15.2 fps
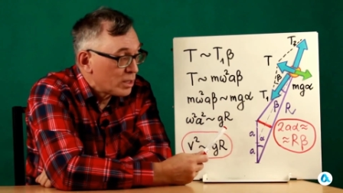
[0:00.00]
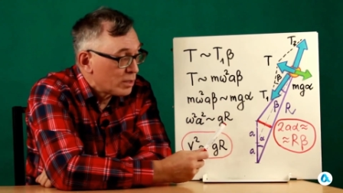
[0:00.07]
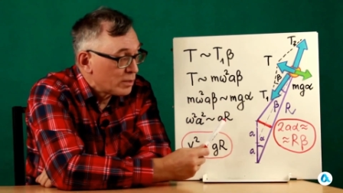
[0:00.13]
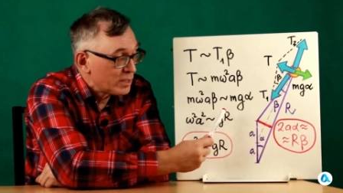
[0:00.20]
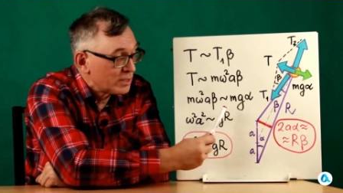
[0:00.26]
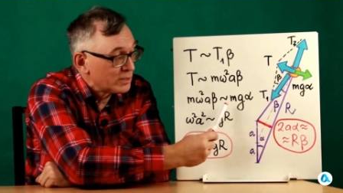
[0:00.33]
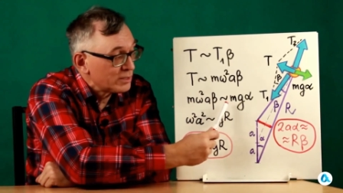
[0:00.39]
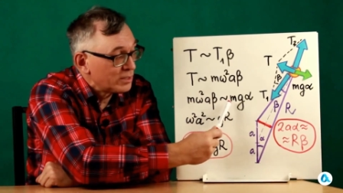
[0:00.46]
and
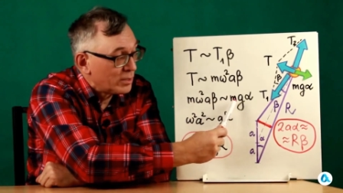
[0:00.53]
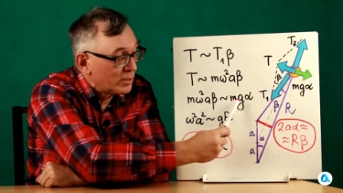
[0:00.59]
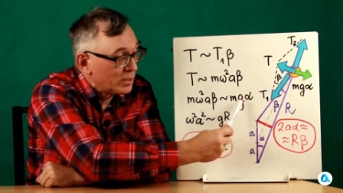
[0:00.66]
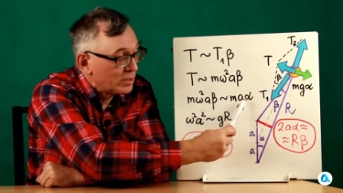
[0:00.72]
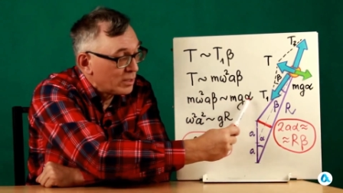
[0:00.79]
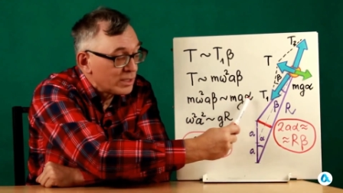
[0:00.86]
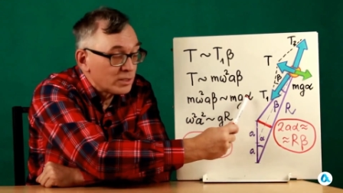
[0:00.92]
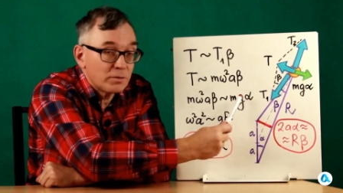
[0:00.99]
this is the
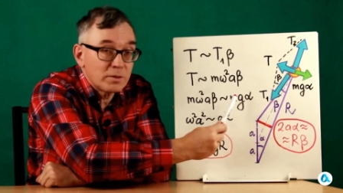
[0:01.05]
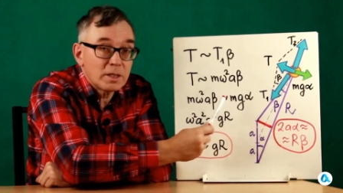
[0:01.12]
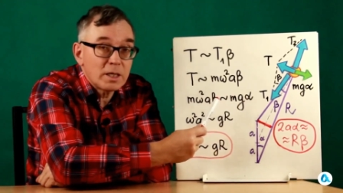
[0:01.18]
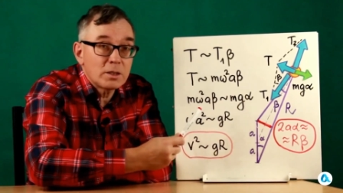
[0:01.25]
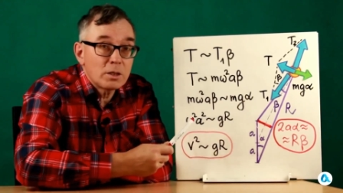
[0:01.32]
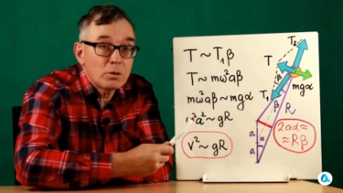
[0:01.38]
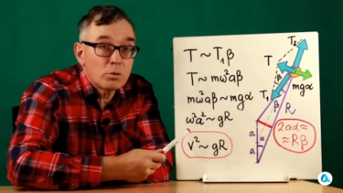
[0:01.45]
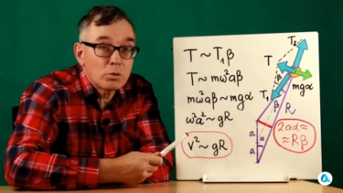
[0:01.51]

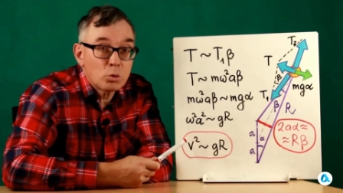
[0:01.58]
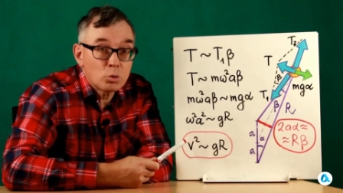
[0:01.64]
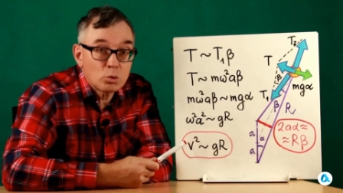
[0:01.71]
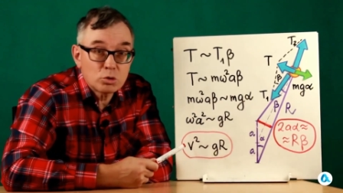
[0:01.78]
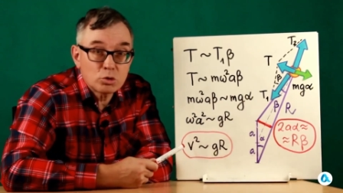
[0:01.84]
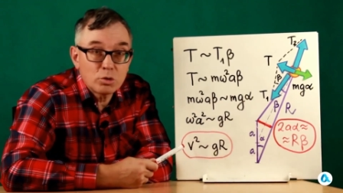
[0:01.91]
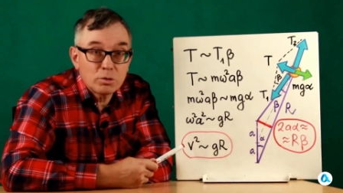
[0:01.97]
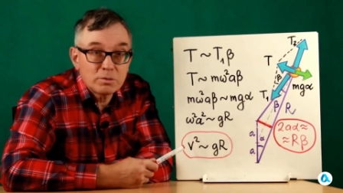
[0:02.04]
deviating
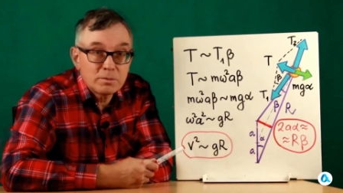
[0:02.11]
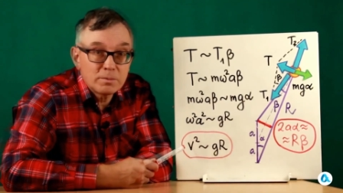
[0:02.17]
force.